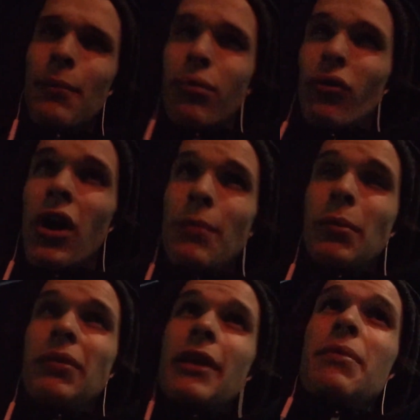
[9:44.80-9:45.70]

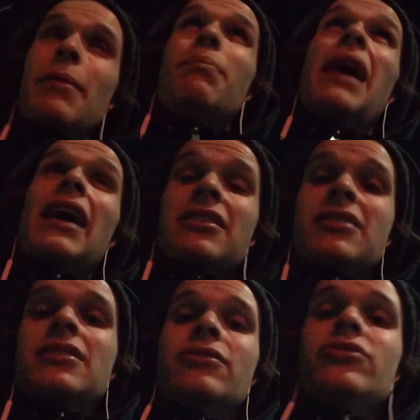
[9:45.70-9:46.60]
probably be
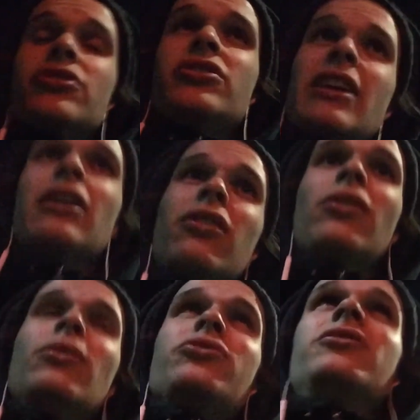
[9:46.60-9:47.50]
best to just stay
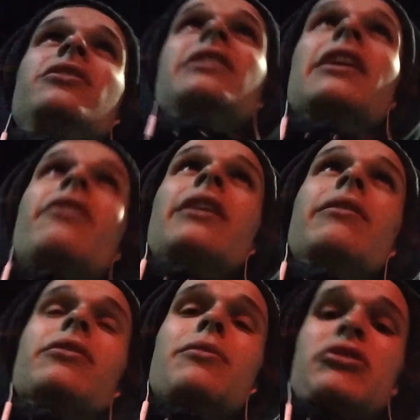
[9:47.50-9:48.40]
close to the area I'm
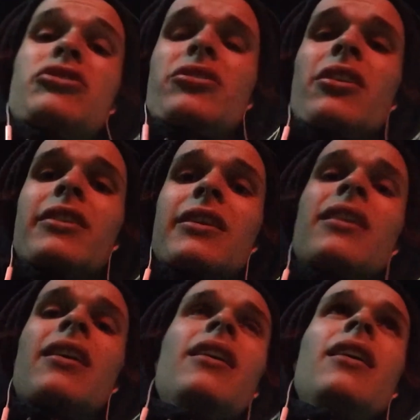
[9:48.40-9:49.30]
going to be studying,
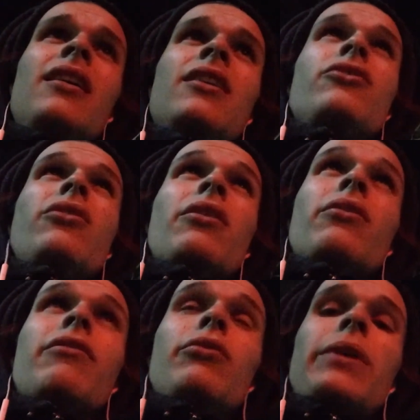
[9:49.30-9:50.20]
so I don't
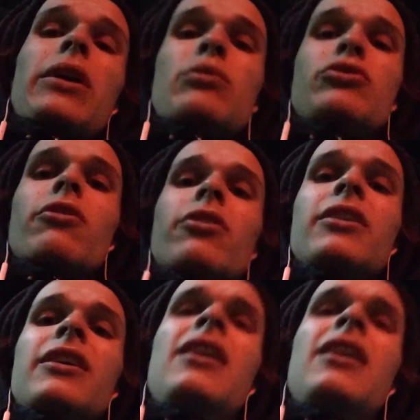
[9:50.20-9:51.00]
have to wake up so early.